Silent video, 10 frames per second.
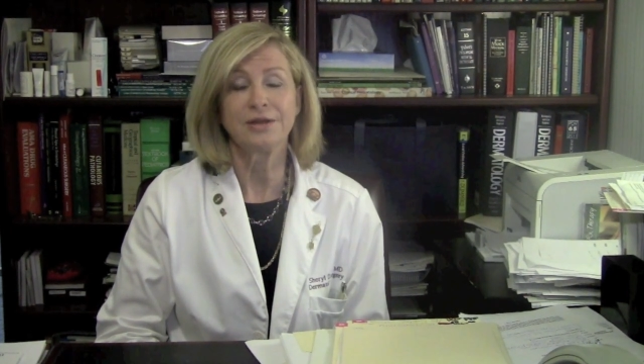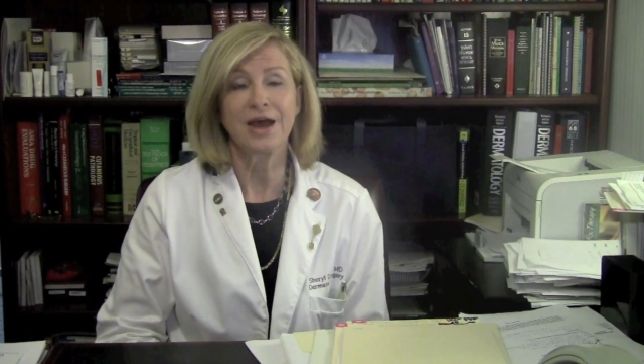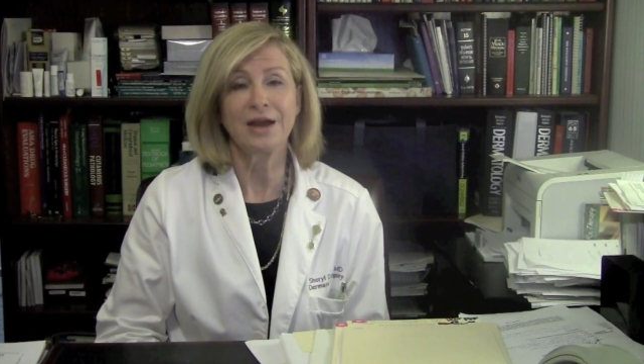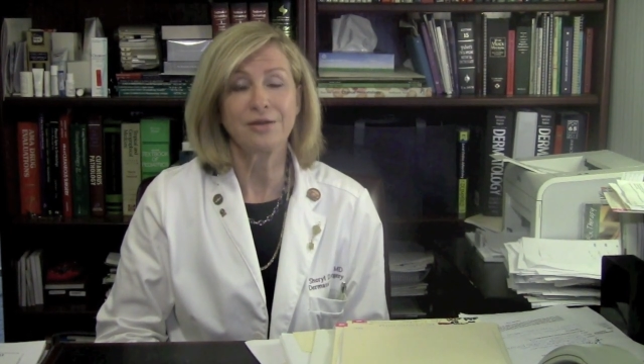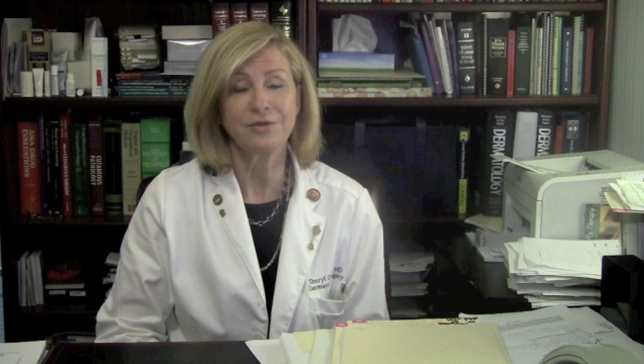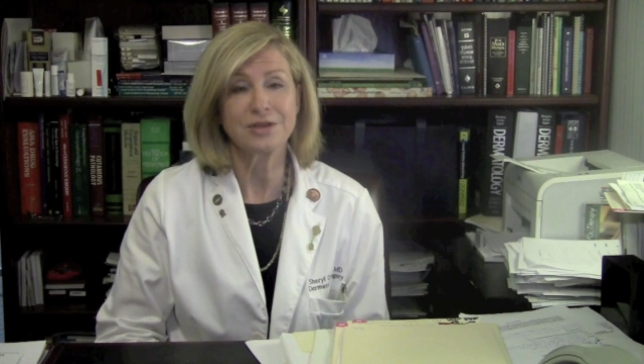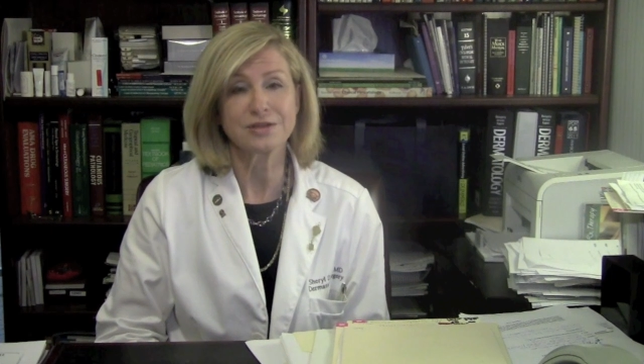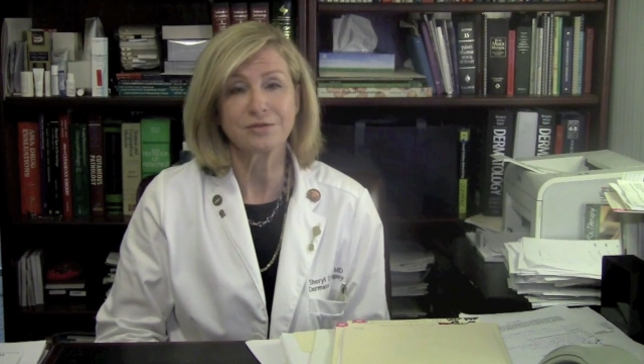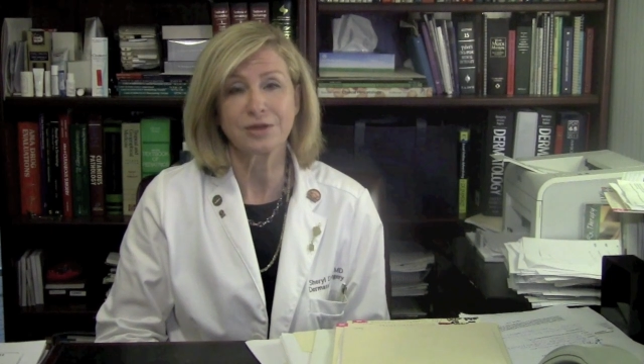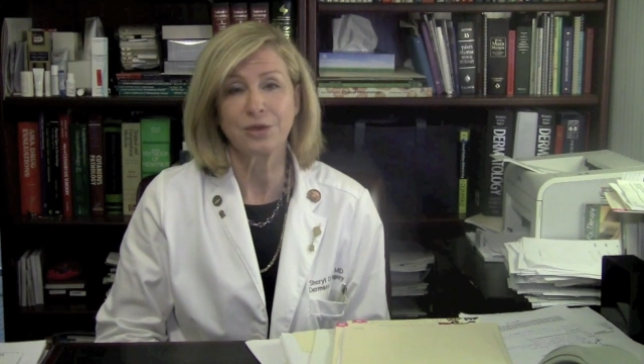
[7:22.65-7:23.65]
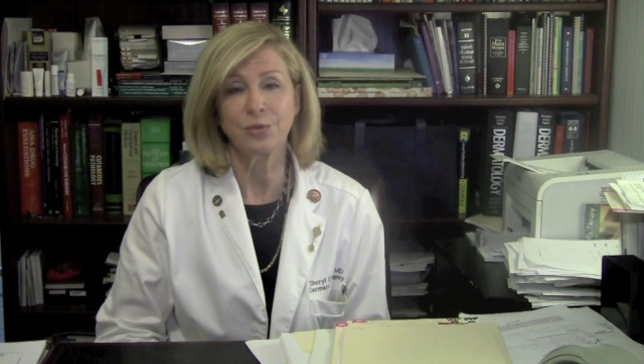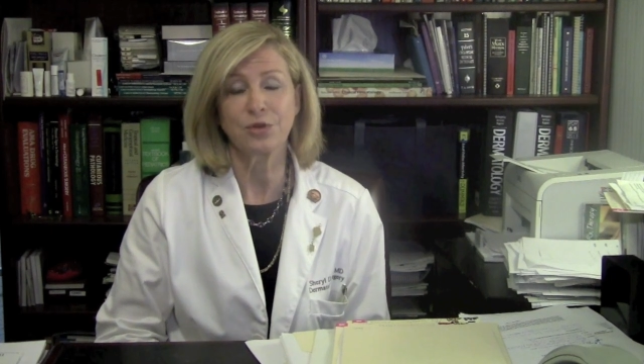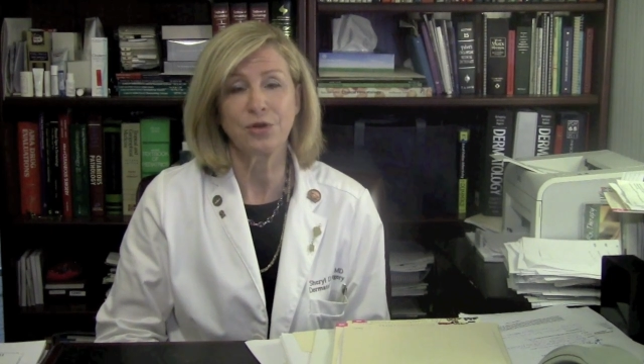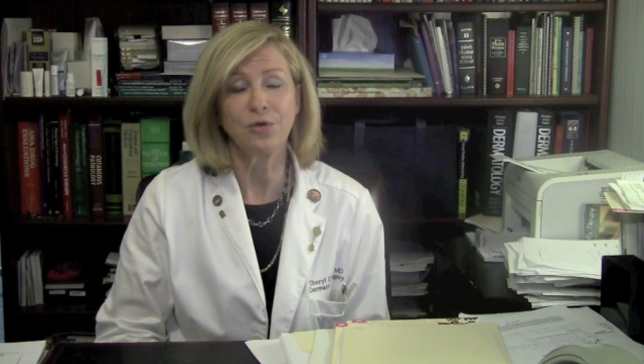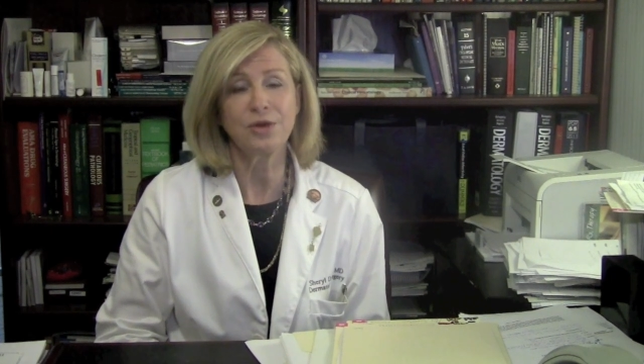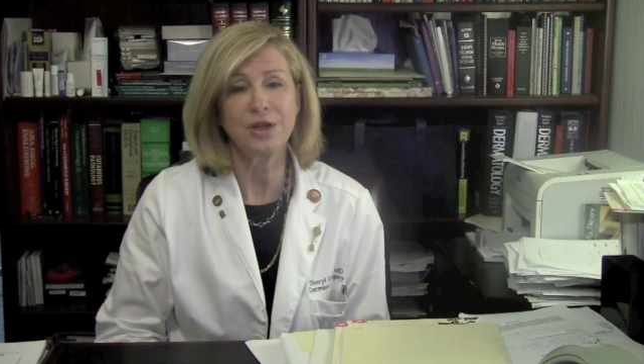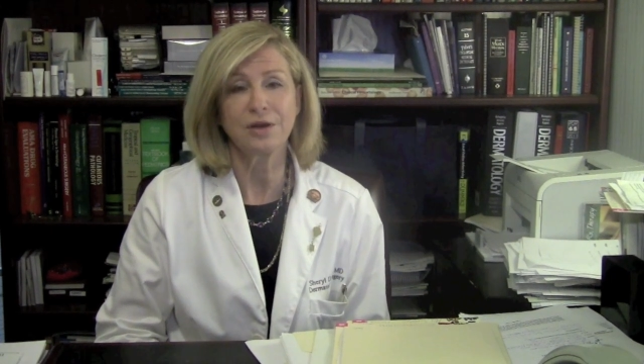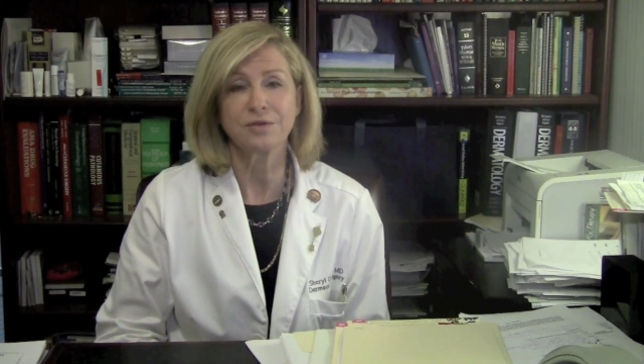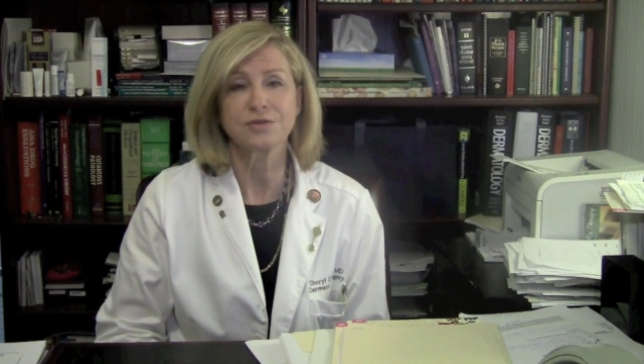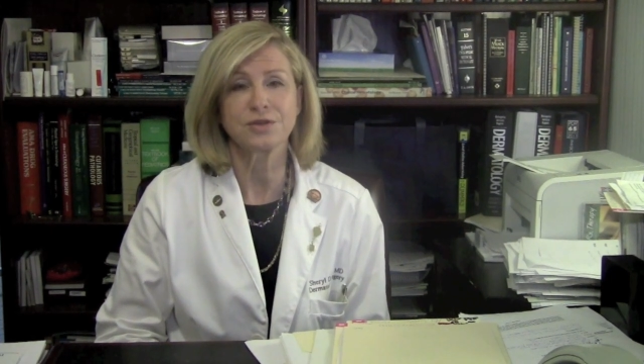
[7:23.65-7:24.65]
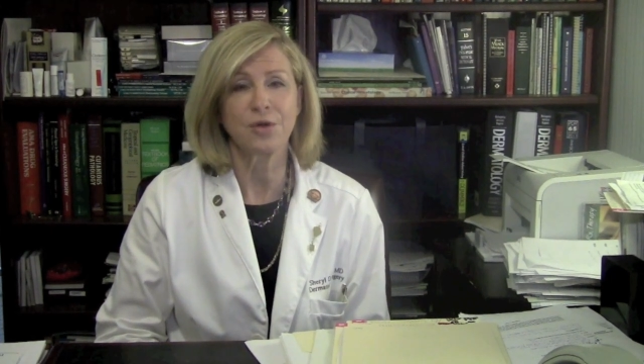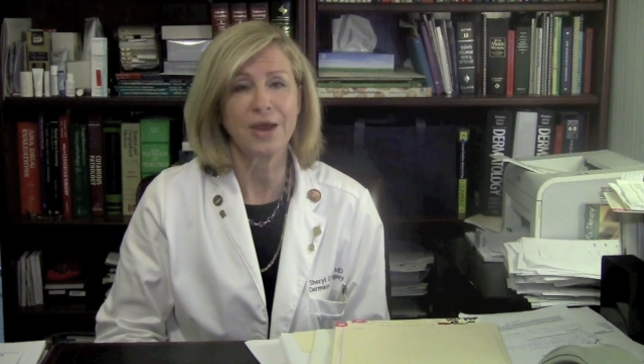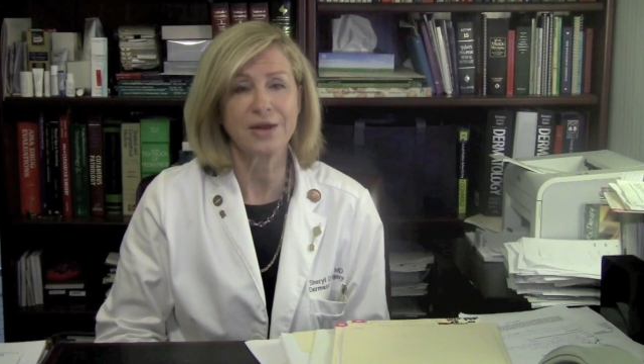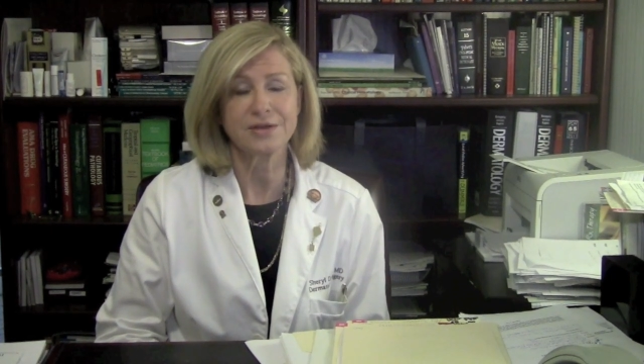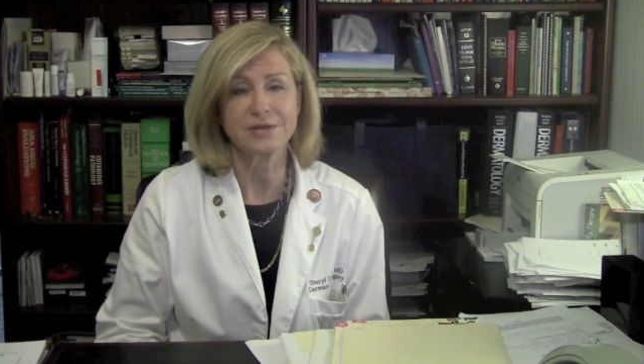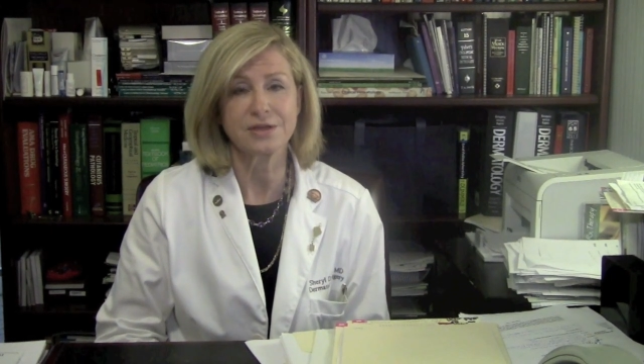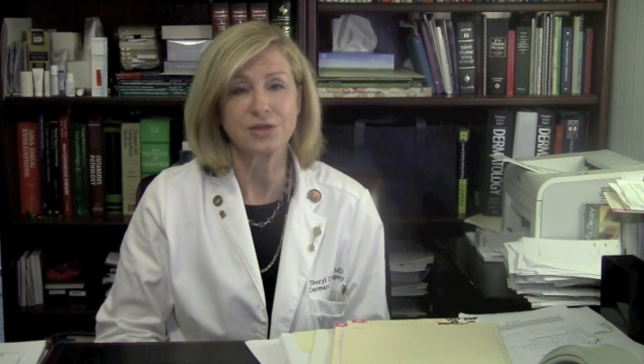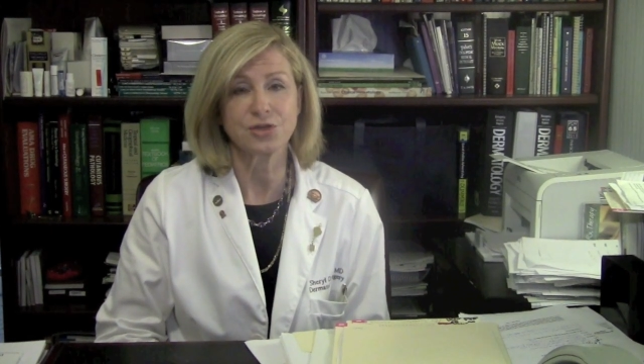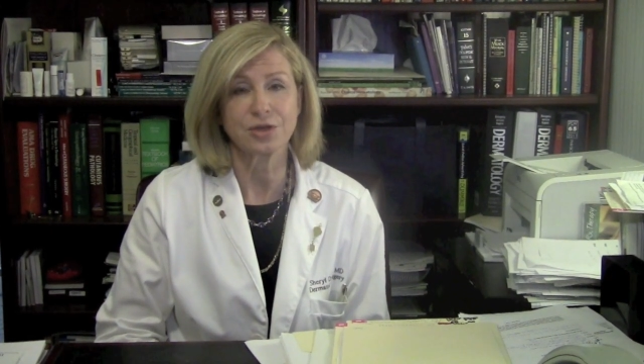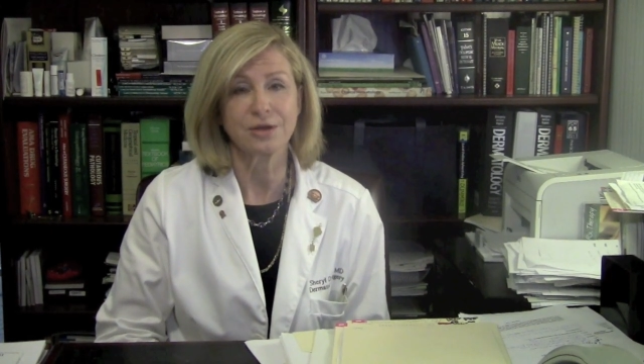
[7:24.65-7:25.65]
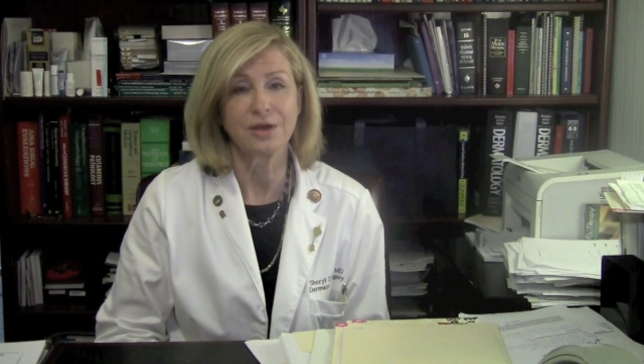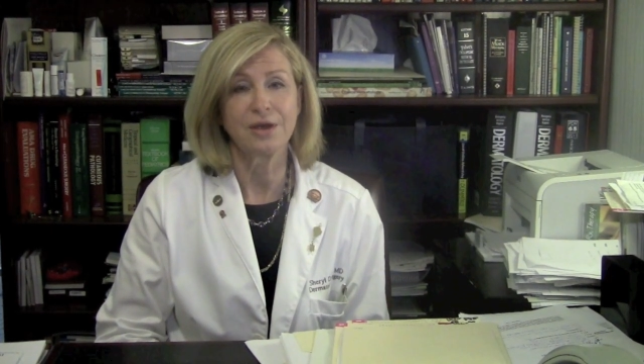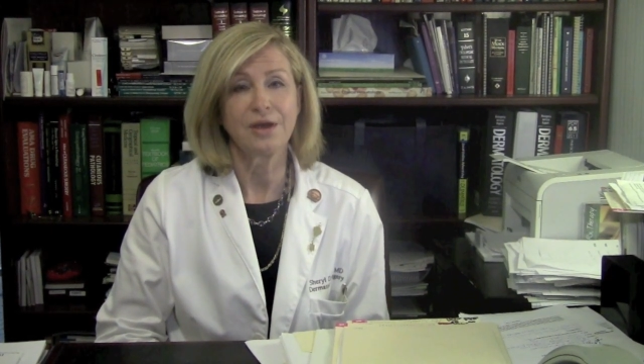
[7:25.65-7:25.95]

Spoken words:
non-invasively, with no needles, no anesthesia,